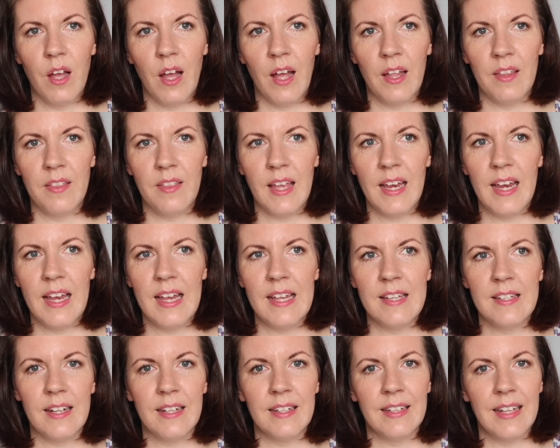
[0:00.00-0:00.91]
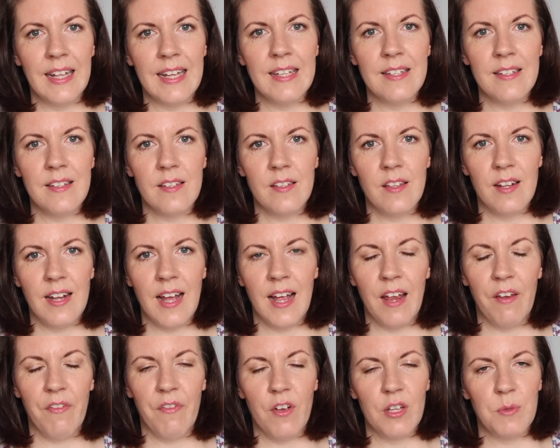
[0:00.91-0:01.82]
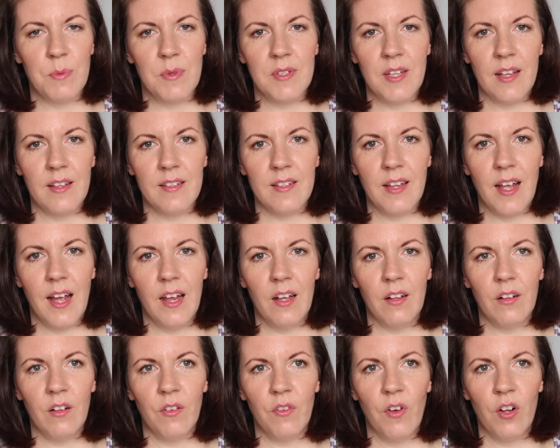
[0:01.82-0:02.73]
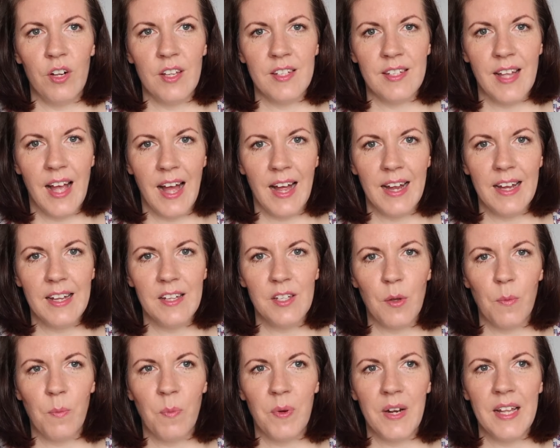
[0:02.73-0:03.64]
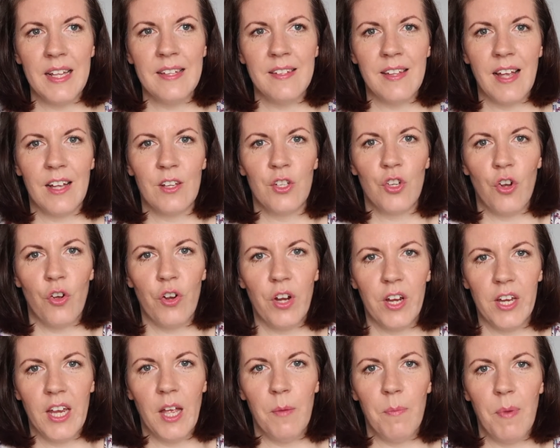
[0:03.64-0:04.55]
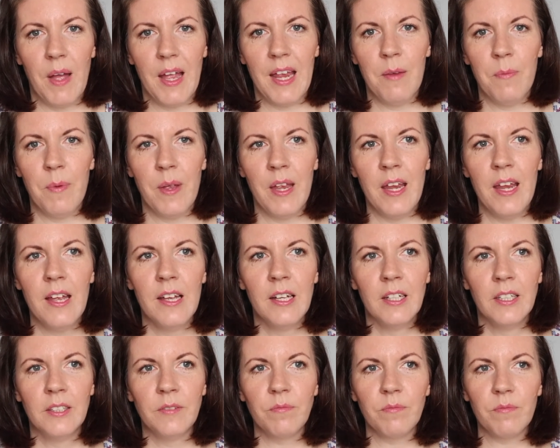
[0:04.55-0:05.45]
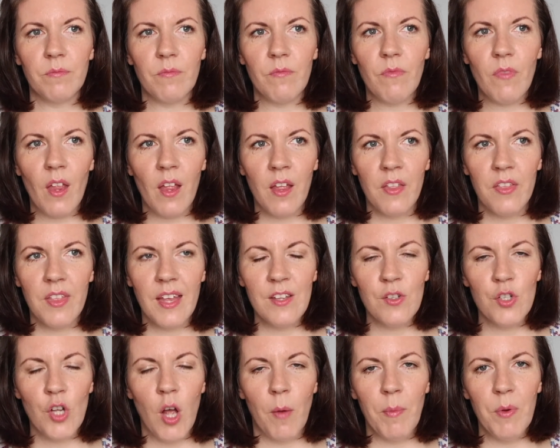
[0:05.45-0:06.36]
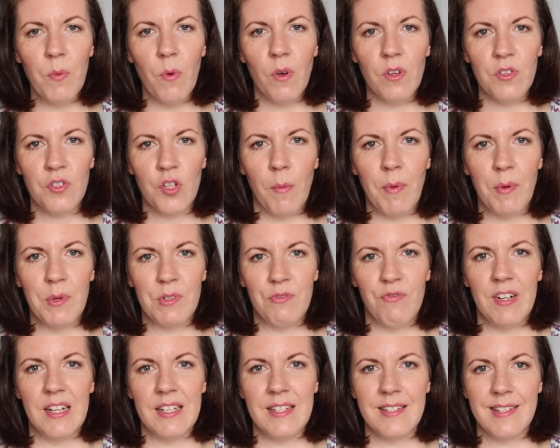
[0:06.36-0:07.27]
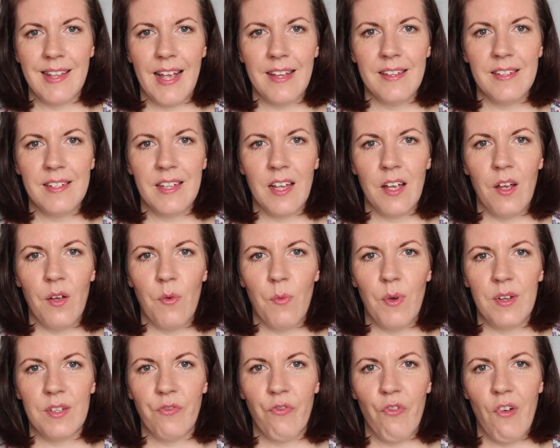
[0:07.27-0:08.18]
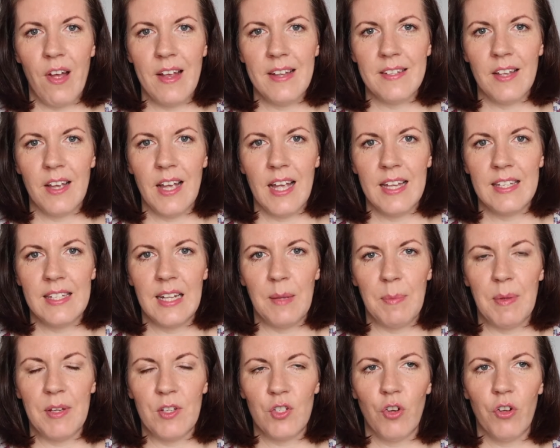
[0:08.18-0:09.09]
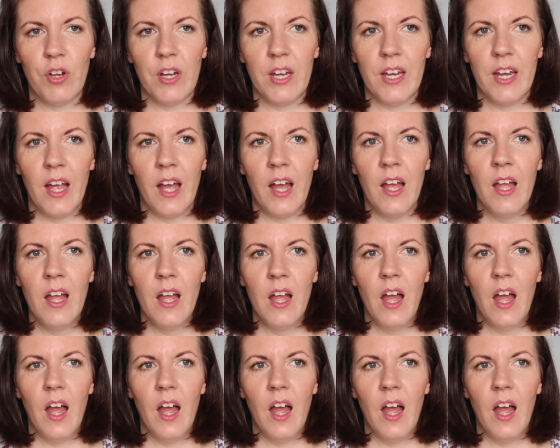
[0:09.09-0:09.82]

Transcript: I think he's at least the 91st percentile on his height, but he's a chunkier baby than Tommy was. Tommy was really slender, whereas Fraser is a little bit chunkier.